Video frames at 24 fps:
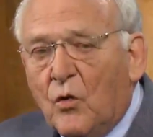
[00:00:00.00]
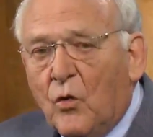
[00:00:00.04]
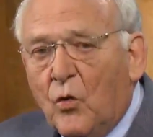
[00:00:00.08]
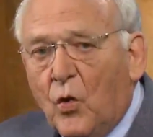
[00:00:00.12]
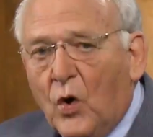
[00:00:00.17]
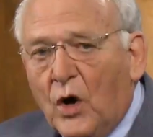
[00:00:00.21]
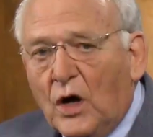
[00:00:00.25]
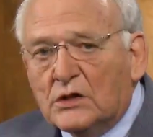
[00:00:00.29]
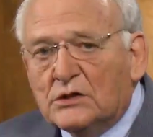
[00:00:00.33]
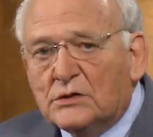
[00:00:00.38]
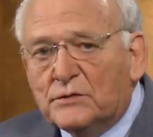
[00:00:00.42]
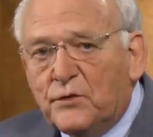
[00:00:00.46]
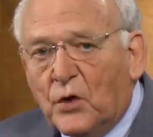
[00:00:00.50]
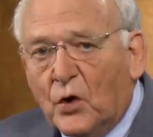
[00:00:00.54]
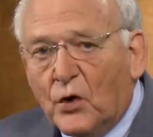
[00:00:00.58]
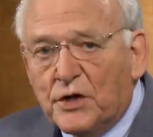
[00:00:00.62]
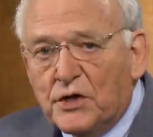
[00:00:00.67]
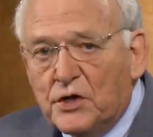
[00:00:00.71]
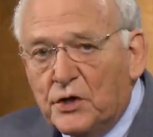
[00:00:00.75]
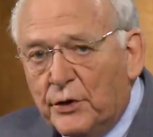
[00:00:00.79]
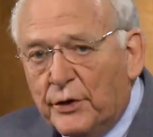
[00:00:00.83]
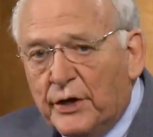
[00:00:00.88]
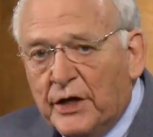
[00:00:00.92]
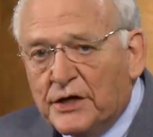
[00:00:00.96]
was for
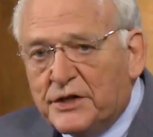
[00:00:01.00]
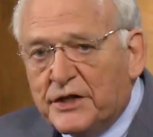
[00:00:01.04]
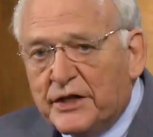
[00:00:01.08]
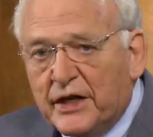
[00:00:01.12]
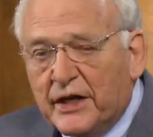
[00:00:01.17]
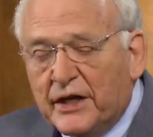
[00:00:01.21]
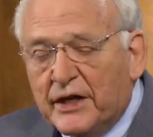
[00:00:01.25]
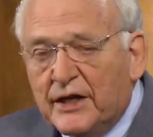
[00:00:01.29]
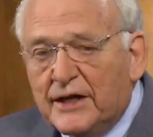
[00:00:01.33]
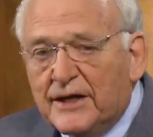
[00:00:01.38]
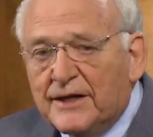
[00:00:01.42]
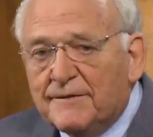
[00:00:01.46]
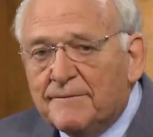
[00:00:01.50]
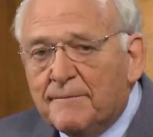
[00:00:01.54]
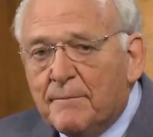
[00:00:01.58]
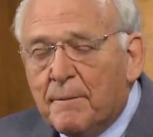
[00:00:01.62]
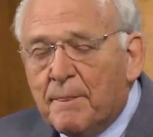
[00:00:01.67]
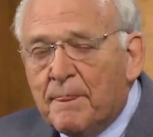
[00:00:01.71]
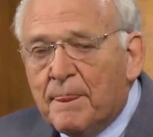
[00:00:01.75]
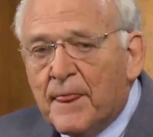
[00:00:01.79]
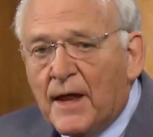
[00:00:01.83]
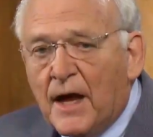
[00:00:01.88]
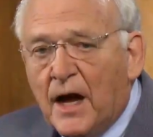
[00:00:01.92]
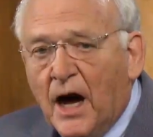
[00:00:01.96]
unity
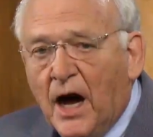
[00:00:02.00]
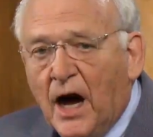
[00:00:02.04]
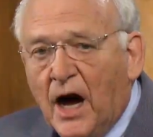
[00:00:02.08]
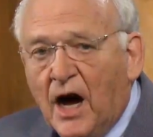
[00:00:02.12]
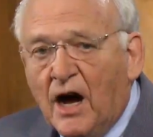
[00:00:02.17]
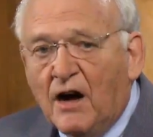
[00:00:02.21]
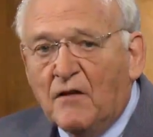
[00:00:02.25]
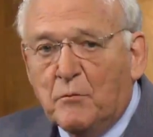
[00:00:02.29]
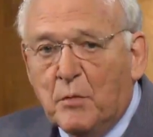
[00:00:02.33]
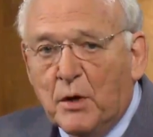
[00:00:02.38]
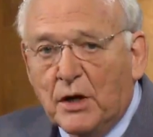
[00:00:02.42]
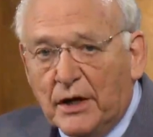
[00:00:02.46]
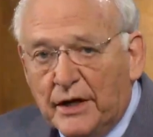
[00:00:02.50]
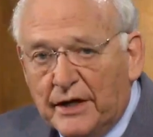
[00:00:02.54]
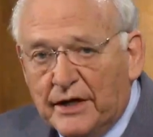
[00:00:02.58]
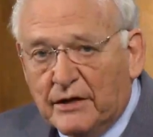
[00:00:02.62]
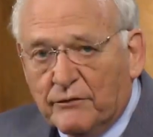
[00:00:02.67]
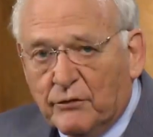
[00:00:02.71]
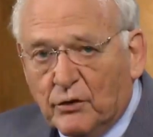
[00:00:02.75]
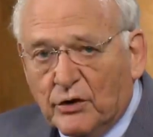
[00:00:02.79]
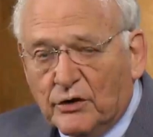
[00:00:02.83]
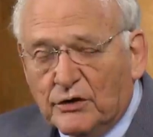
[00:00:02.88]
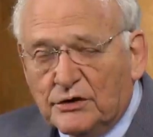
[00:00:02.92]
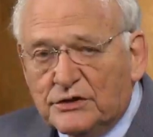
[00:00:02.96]
of
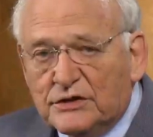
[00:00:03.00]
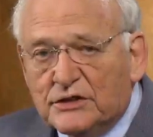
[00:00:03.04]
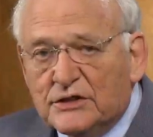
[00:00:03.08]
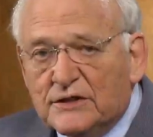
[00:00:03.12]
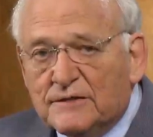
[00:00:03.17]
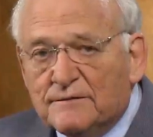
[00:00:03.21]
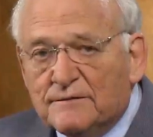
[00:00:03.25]
believers.